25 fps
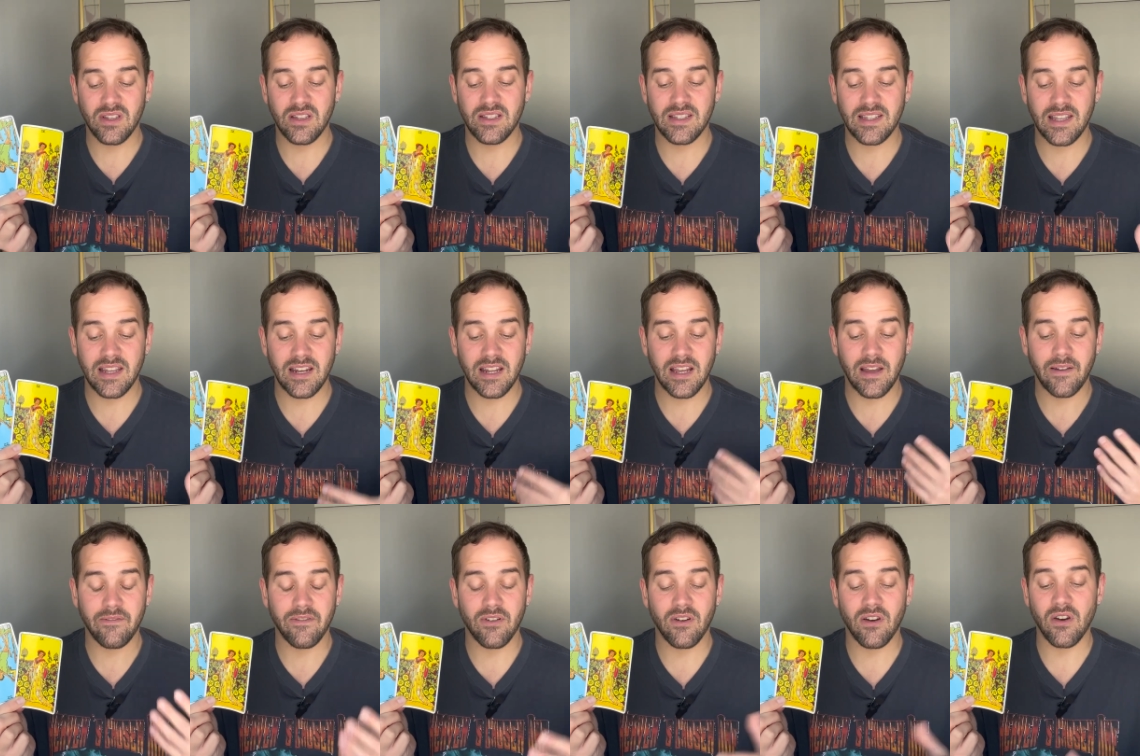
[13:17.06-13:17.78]

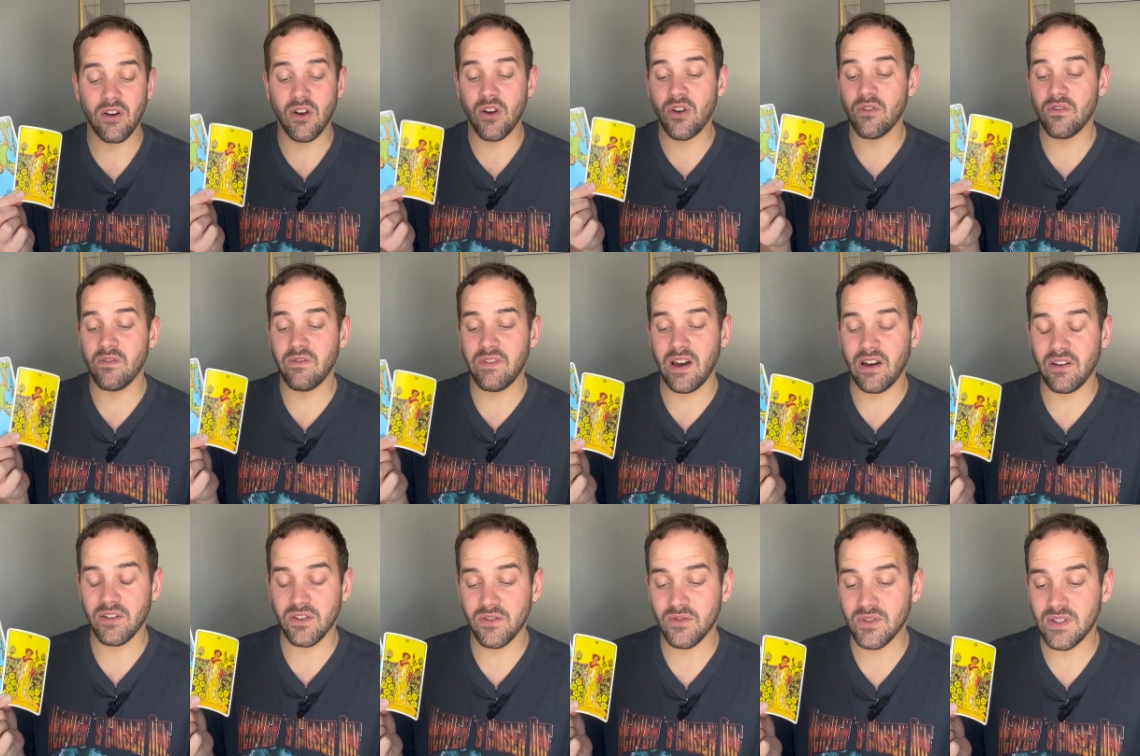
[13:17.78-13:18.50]
standing up for our own
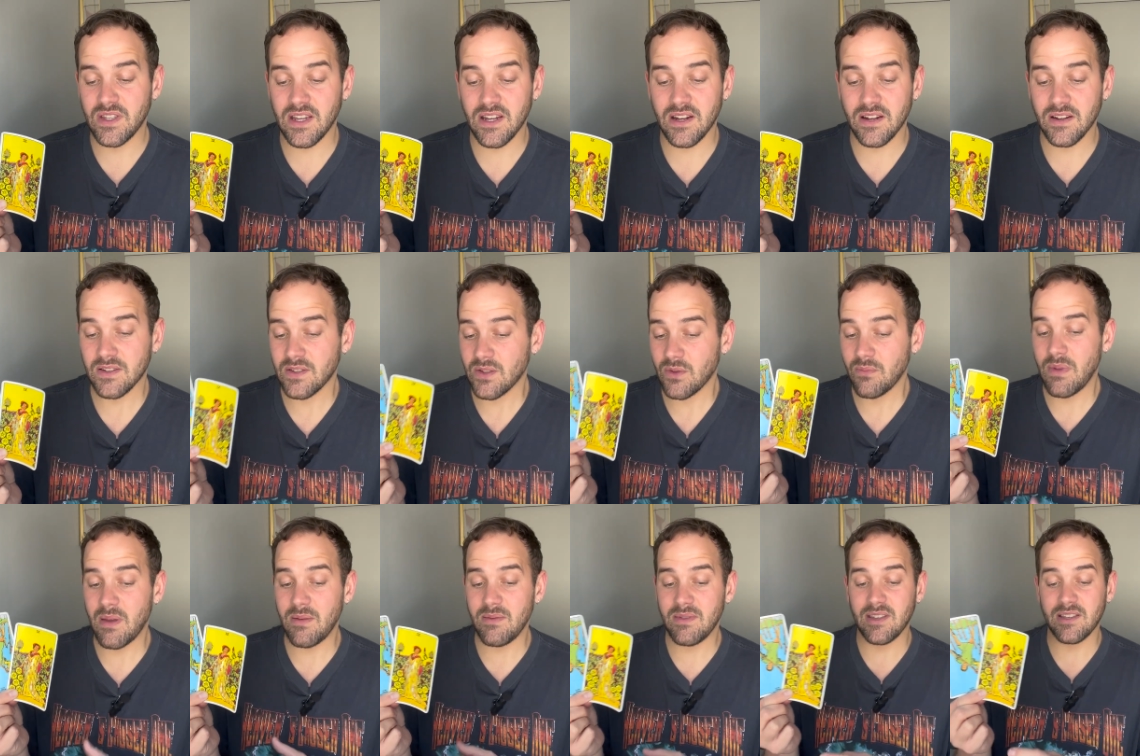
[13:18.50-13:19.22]
values here.
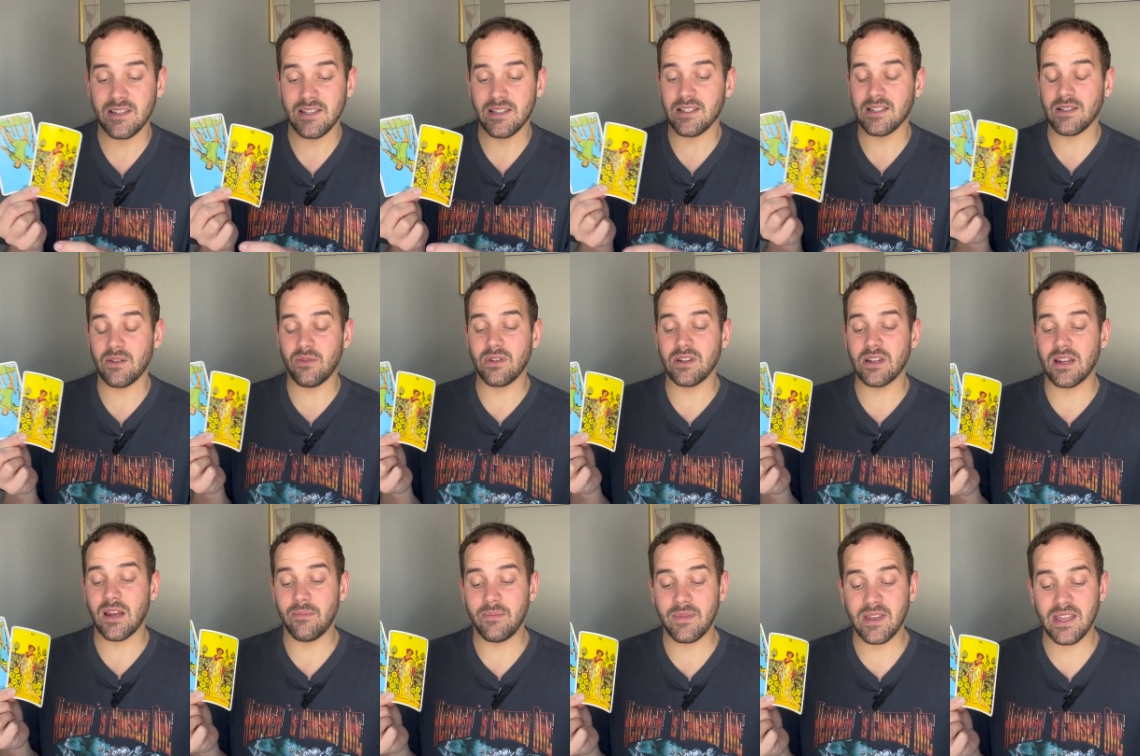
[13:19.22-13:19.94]
So maybe this is
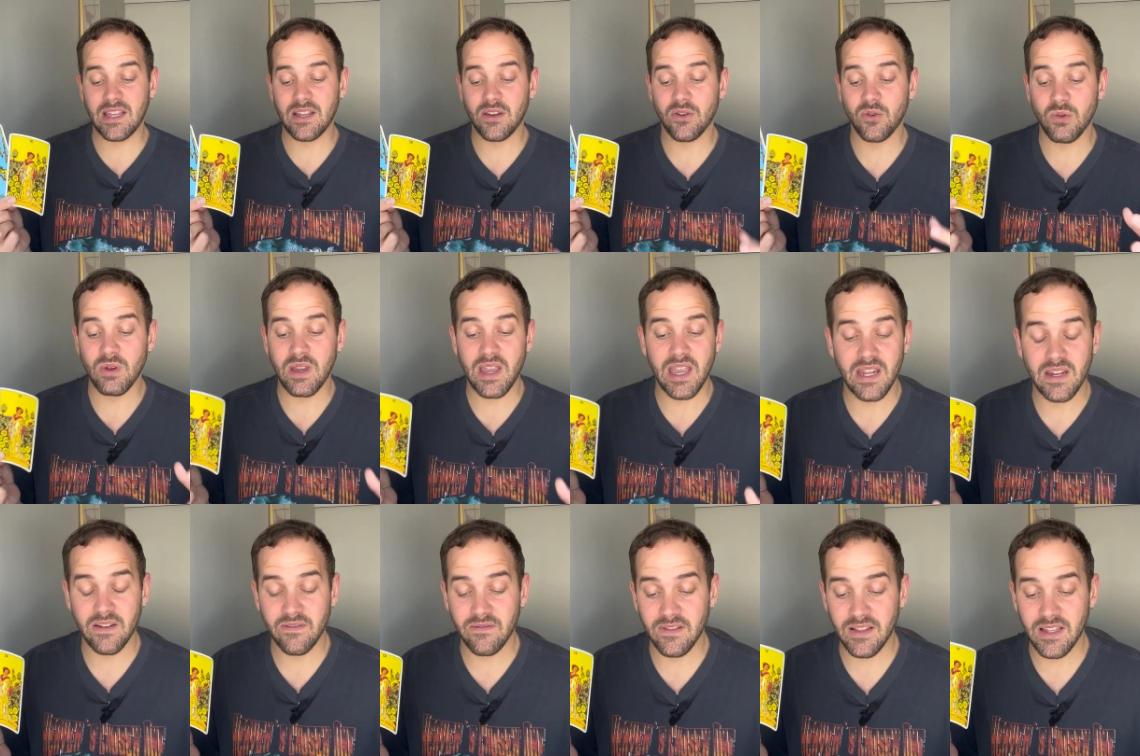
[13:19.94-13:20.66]
someone coming in
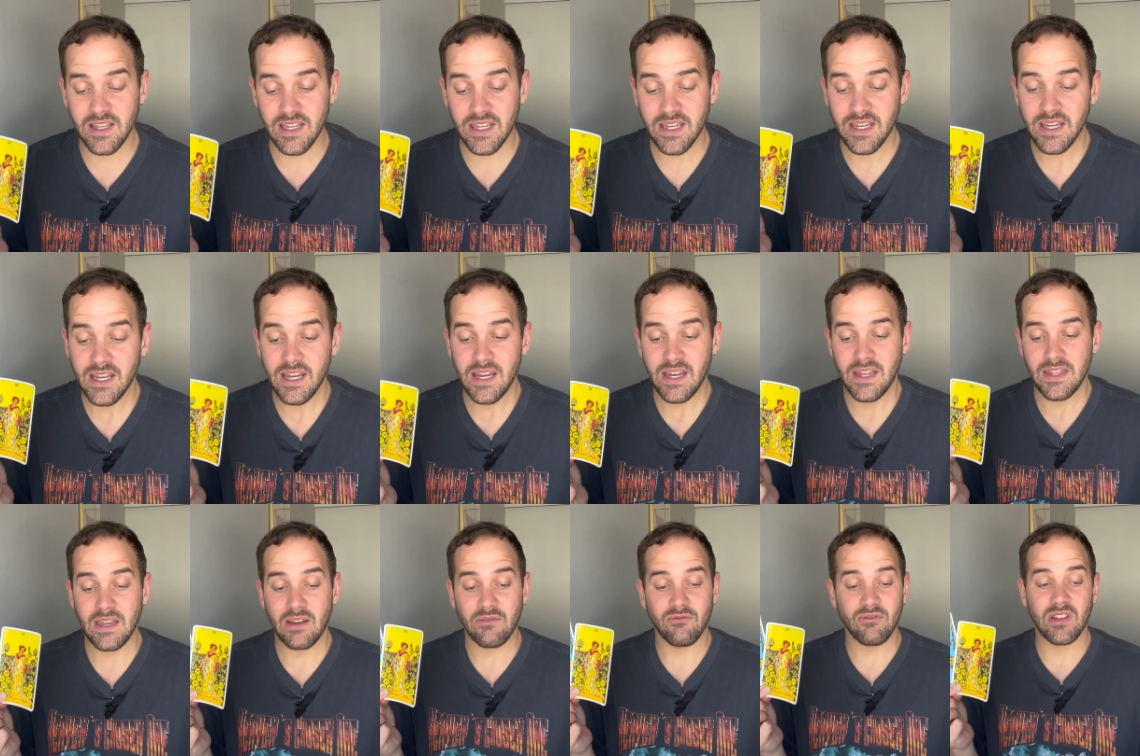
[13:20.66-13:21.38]
creatively
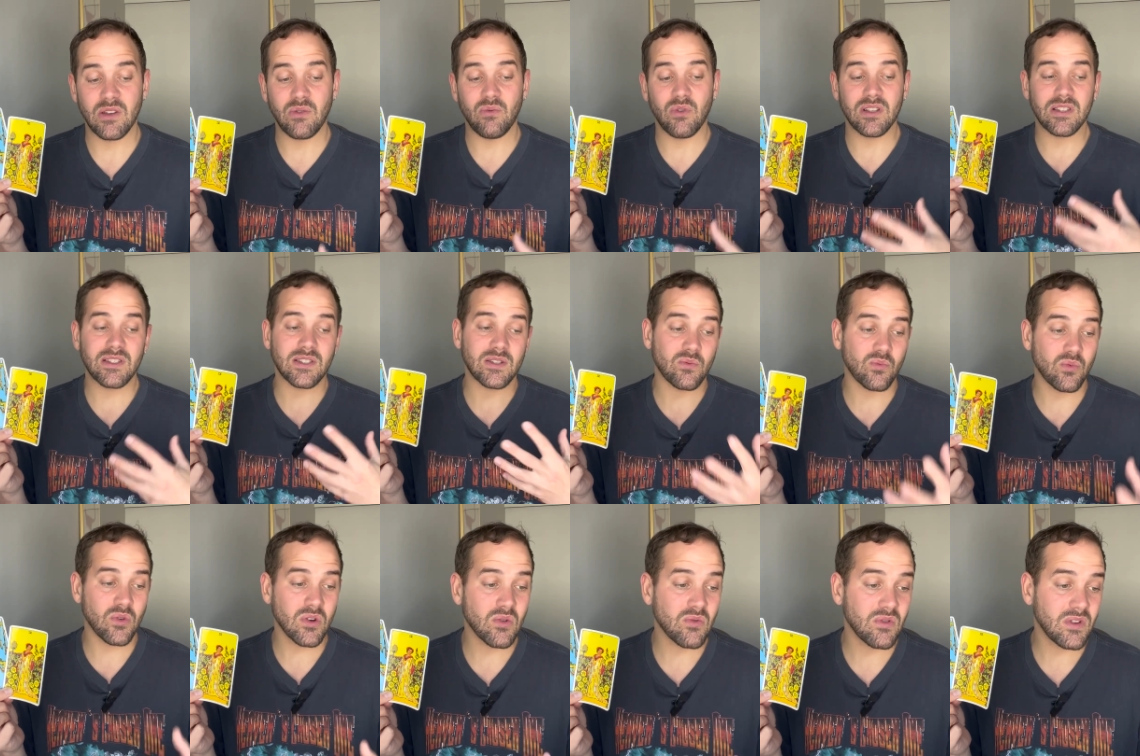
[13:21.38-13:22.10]
that really wants
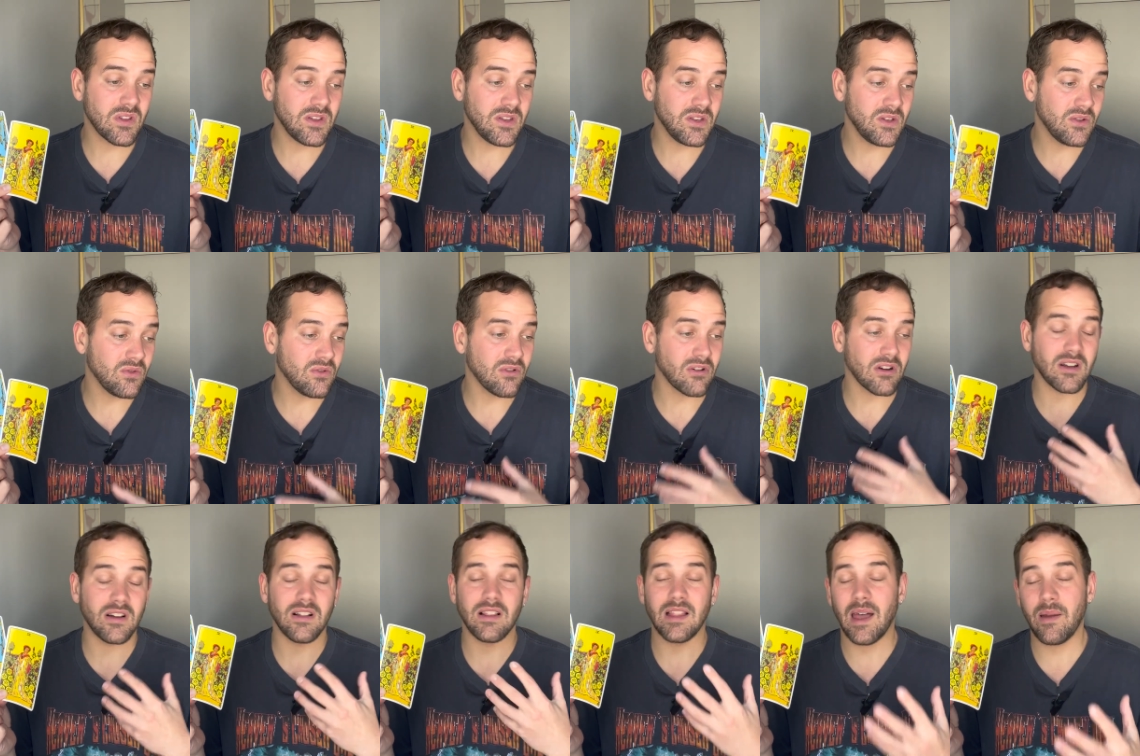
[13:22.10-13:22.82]
to work with you
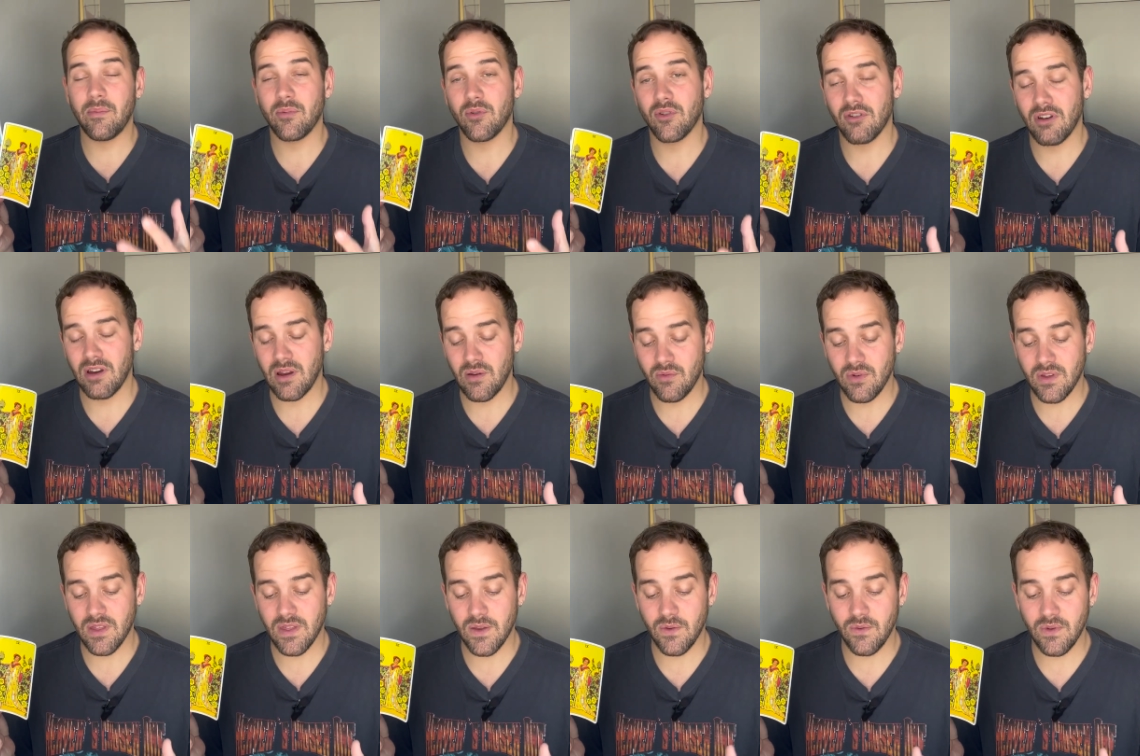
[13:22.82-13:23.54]
or collaborate
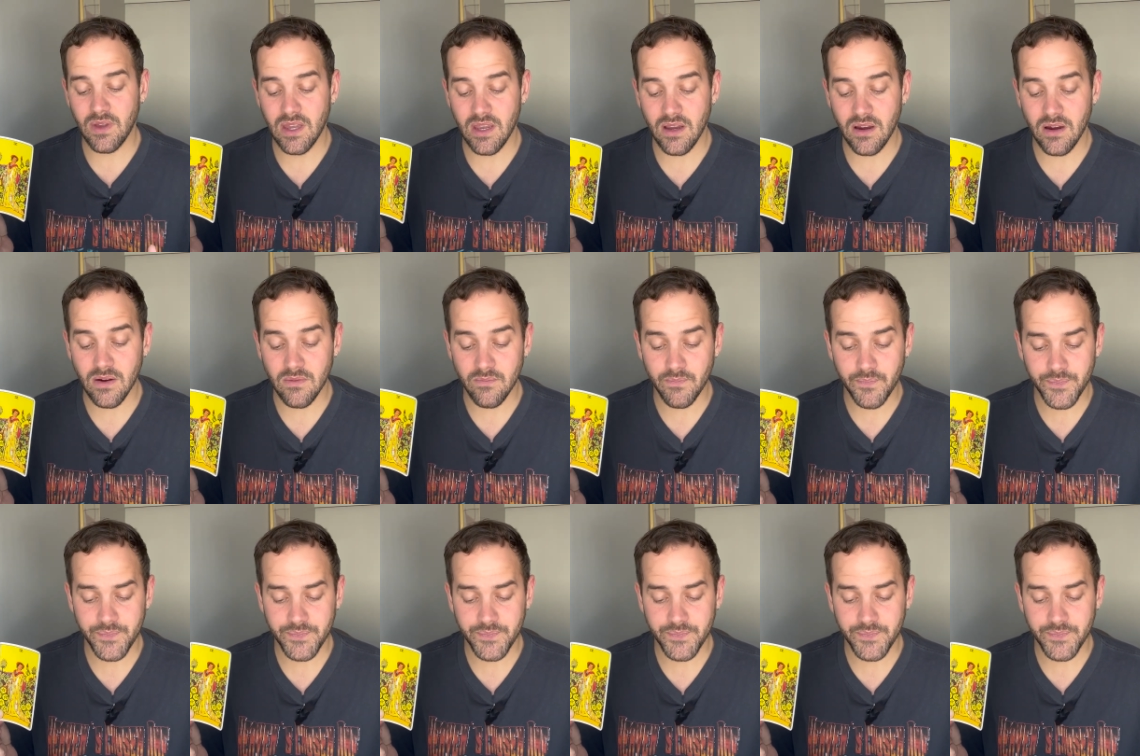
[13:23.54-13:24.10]
with you here